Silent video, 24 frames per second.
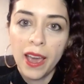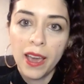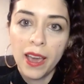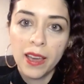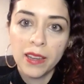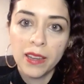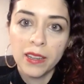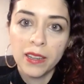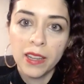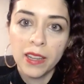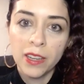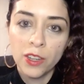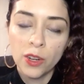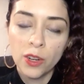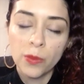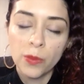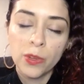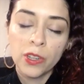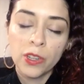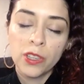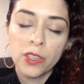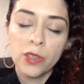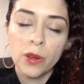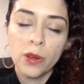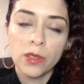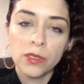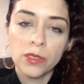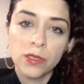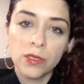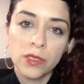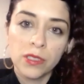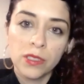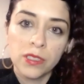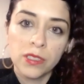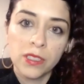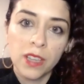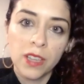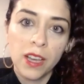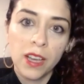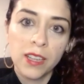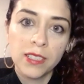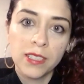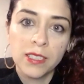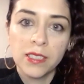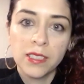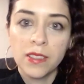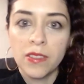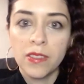And in your book, you also
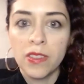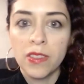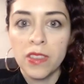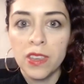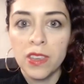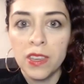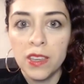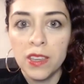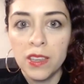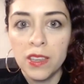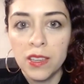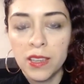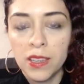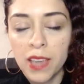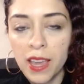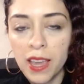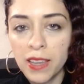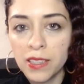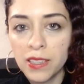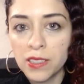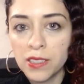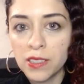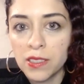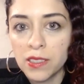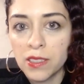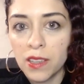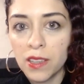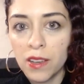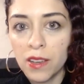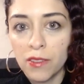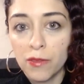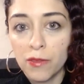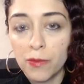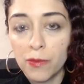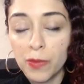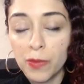discuss the case of